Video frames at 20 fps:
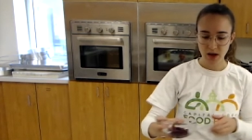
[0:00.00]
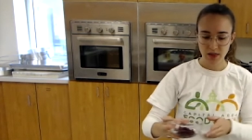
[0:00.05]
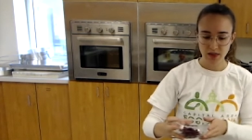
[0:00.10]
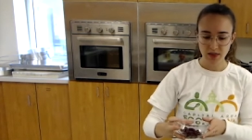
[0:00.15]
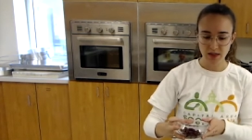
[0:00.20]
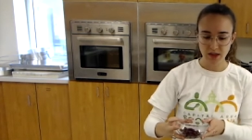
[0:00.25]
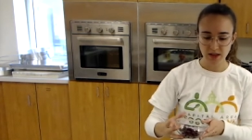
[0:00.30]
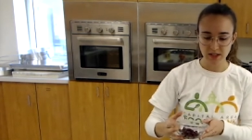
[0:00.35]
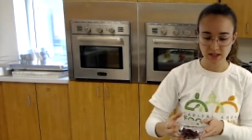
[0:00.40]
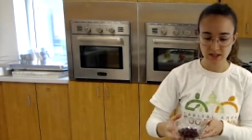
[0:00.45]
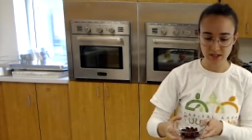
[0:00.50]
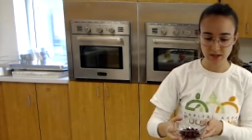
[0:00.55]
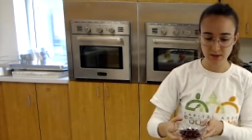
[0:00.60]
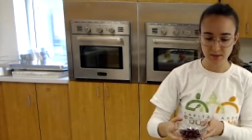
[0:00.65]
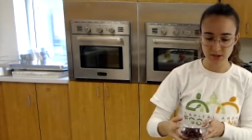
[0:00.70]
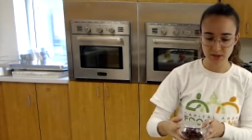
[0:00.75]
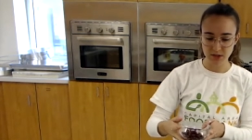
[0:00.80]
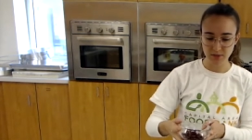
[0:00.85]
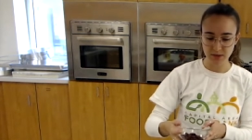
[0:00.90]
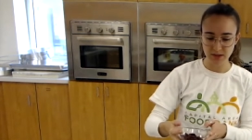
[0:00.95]
they seem
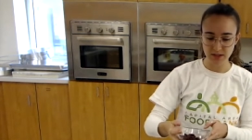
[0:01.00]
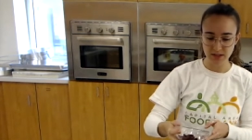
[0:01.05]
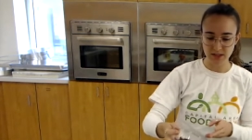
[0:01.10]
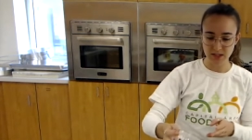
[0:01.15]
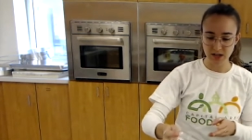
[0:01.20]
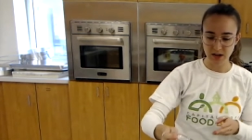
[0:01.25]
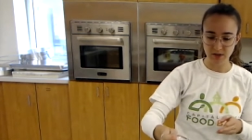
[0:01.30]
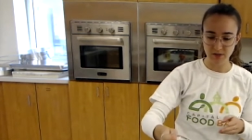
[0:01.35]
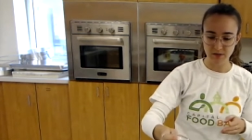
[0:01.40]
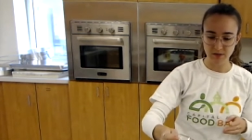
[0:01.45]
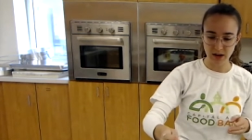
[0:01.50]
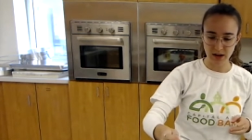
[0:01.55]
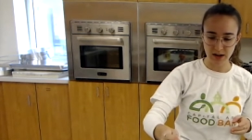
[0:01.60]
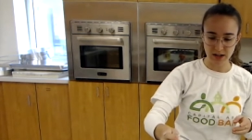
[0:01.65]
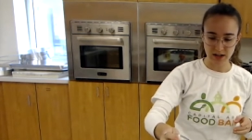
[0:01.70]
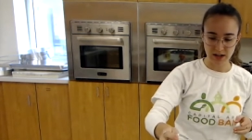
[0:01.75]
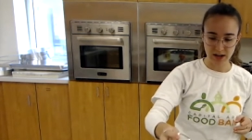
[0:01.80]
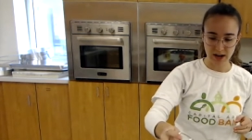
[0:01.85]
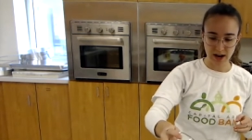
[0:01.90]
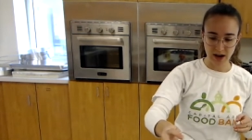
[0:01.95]
to be done right
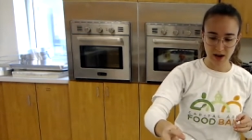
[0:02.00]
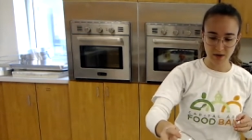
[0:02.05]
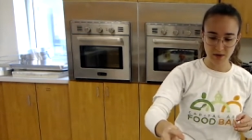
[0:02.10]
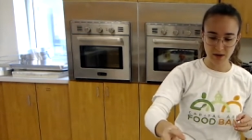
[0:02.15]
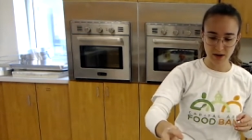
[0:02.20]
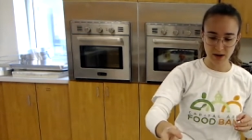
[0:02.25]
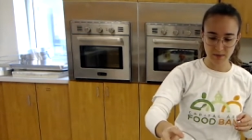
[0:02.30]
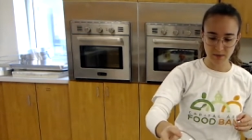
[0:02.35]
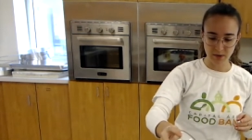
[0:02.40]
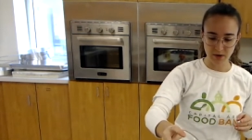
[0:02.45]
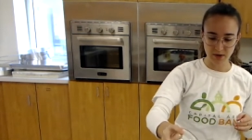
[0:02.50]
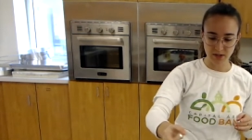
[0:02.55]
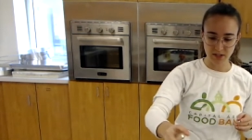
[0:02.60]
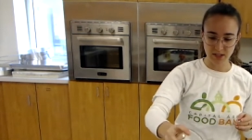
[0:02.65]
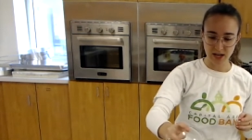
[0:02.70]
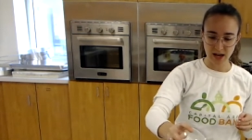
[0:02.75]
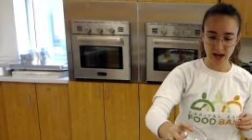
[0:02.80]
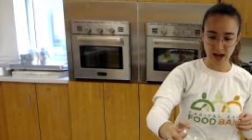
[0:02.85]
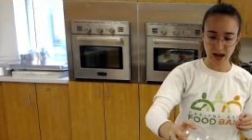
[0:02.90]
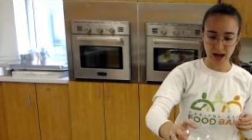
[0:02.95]
now, and I'm going
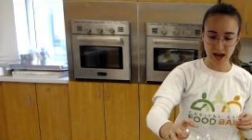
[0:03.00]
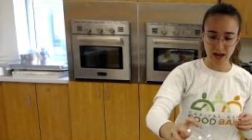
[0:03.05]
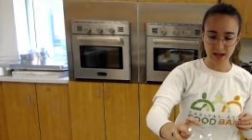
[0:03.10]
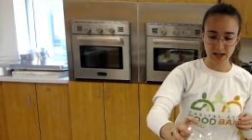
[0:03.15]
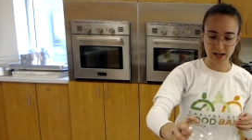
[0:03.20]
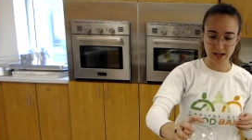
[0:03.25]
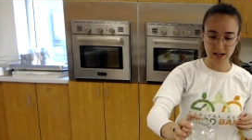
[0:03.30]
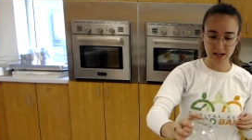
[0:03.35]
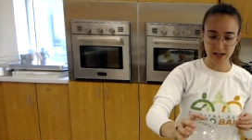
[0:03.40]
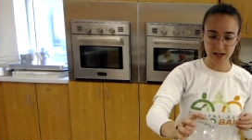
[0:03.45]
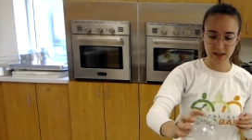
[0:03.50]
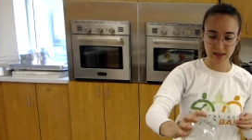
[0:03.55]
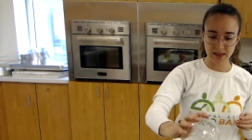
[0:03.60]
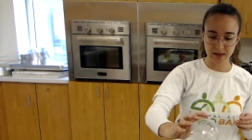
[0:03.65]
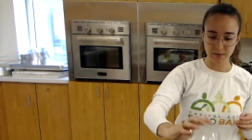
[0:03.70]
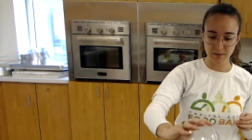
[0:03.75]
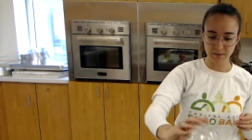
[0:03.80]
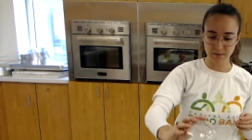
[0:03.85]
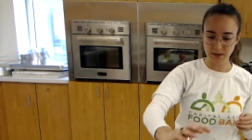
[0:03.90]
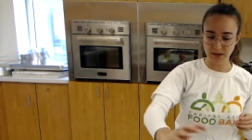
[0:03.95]
to add in
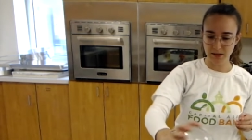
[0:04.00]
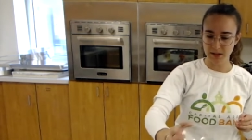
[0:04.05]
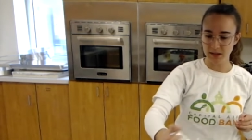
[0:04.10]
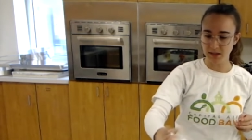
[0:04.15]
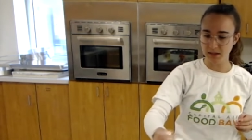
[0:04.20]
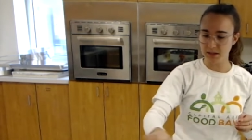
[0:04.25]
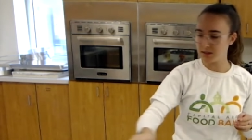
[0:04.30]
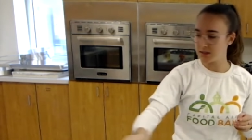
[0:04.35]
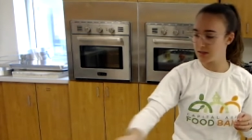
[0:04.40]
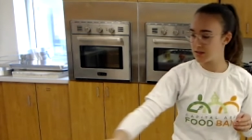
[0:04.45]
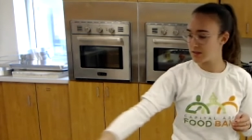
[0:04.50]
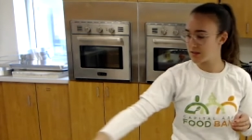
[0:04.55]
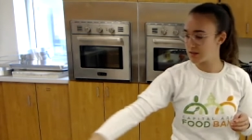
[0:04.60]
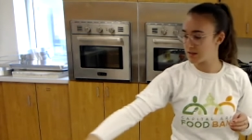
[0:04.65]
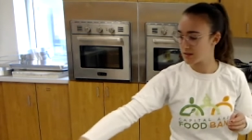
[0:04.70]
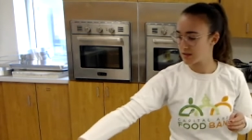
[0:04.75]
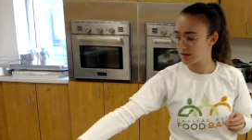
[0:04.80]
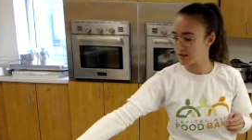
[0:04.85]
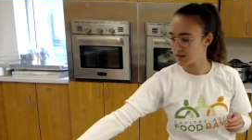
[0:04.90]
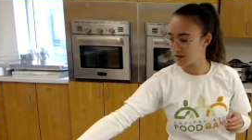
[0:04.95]
the
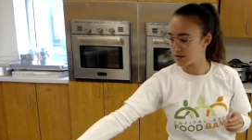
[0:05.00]
beans.